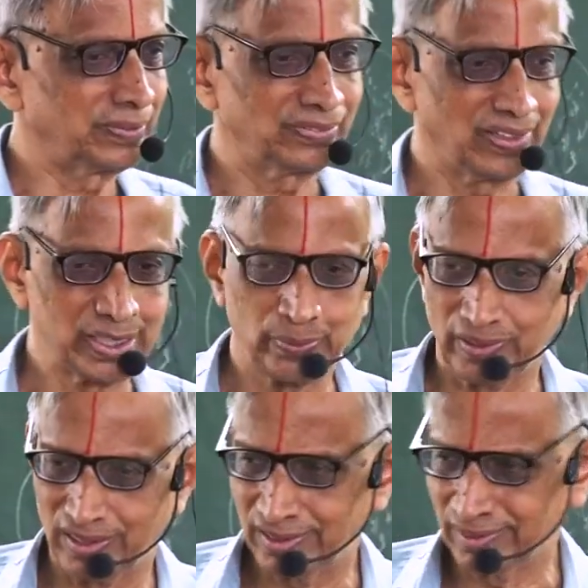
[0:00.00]
of
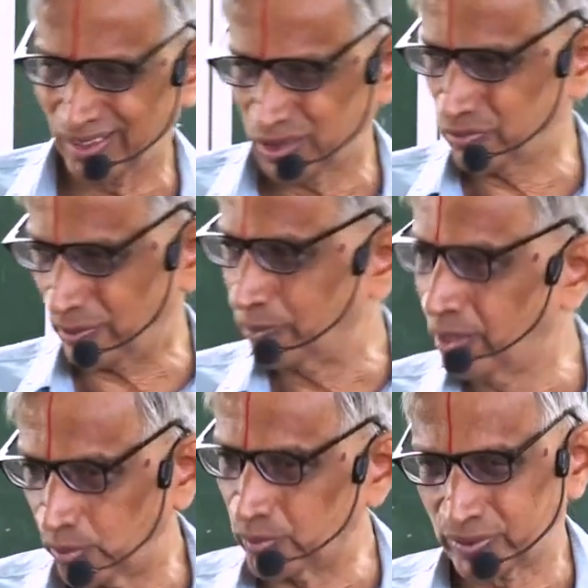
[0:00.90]
algebra is from
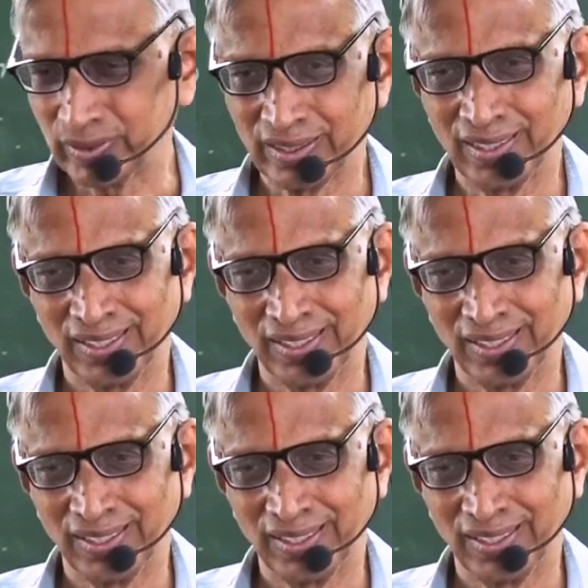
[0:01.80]
Gauss.